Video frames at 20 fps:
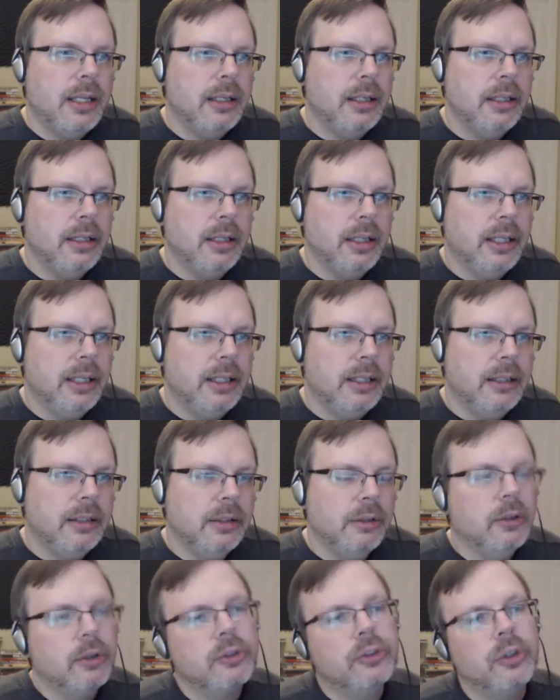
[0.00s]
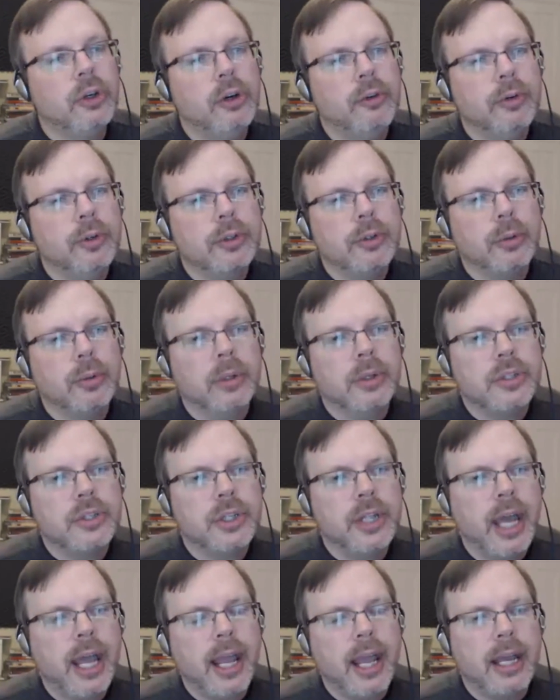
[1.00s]
and he looks over
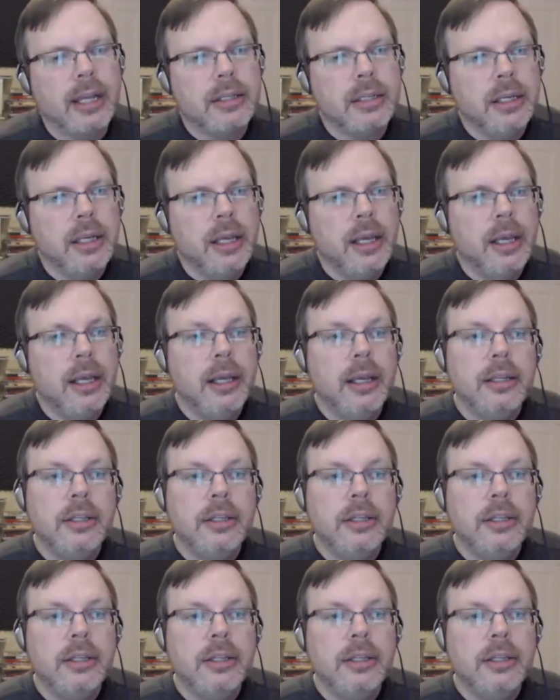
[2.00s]
towards that.